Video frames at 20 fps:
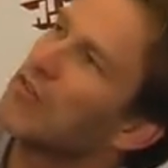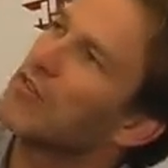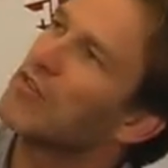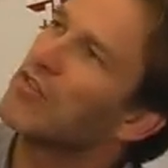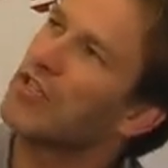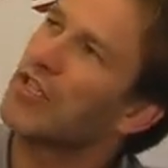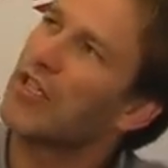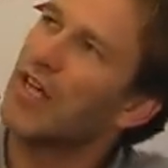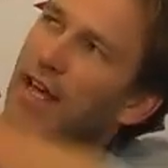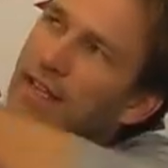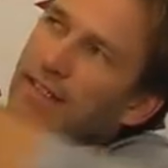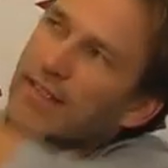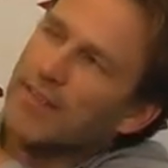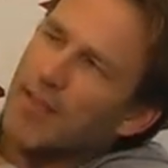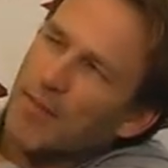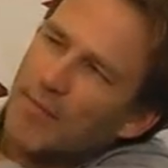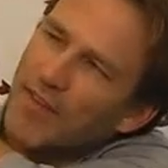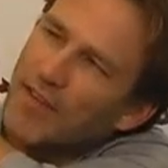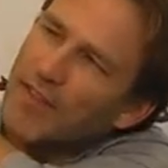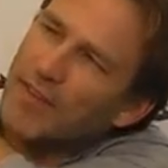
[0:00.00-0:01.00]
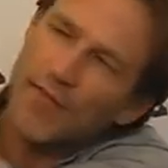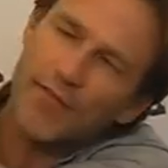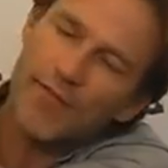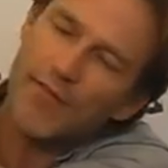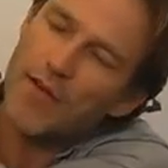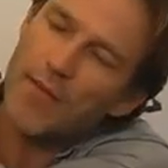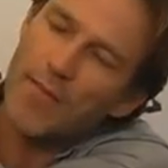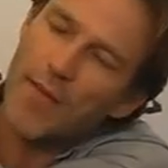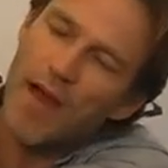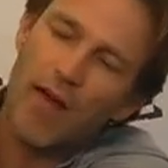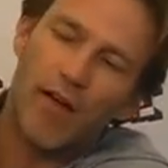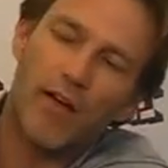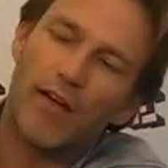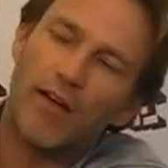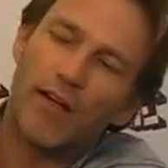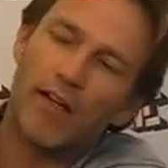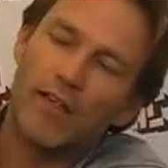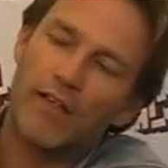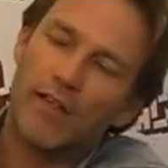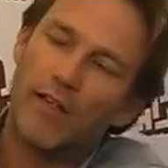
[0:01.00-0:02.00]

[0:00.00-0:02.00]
she has something different about her,